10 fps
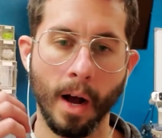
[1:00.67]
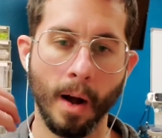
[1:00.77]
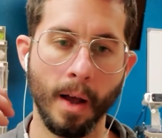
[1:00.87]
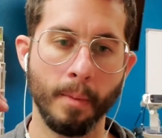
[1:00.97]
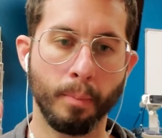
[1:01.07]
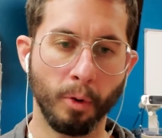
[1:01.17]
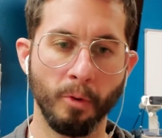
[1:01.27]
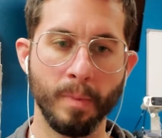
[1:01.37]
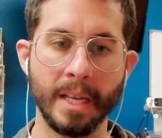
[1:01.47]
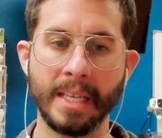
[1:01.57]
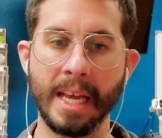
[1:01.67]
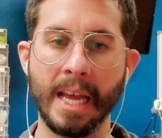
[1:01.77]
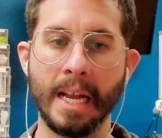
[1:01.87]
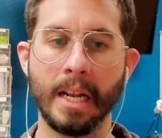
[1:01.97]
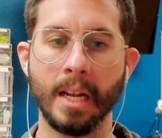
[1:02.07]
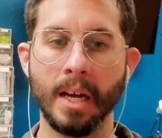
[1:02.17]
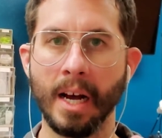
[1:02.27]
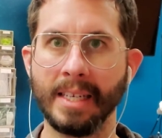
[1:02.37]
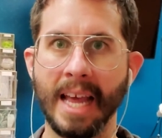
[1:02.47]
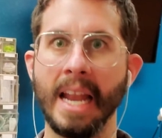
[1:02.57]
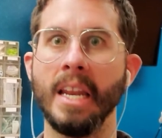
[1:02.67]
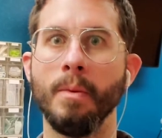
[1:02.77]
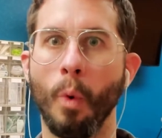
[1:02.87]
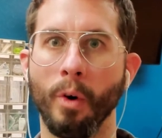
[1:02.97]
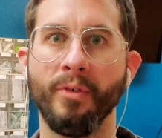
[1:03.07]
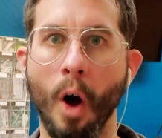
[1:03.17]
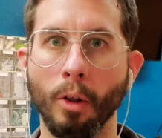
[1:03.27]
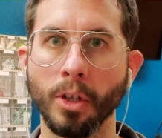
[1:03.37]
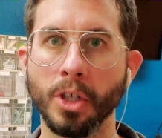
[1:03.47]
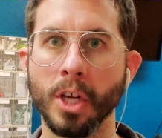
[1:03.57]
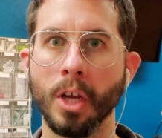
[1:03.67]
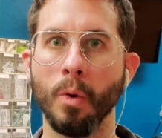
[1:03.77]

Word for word: uh, improvement in uh, tendon morphology